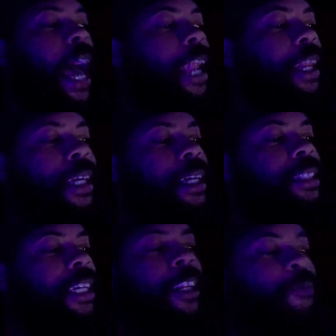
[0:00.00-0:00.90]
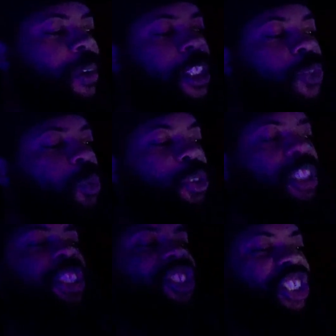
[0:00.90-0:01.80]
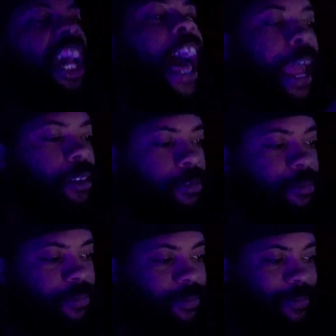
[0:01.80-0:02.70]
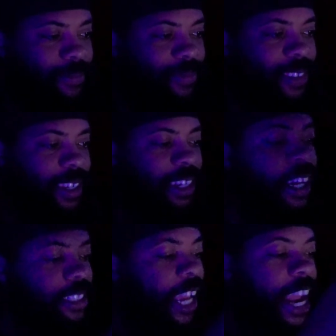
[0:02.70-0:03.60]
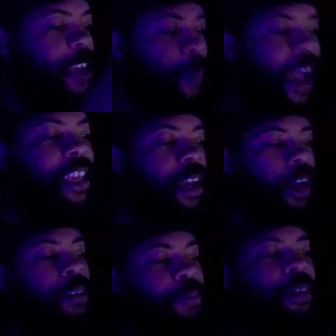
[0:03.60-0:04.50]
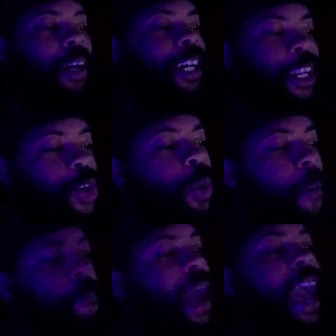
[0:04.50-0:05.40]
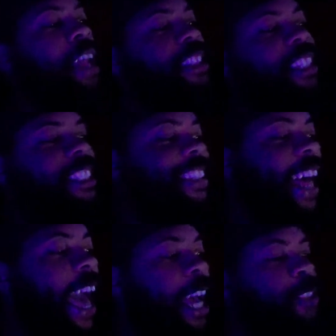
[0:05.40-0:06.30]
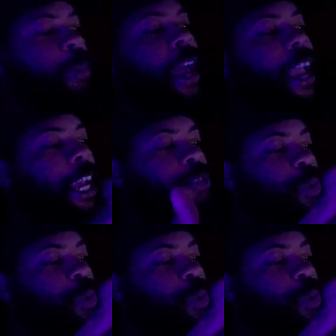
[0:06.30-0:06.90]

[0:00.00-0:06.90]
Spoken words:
got these individuals in the shot. Because anybody... Can you imagine this last page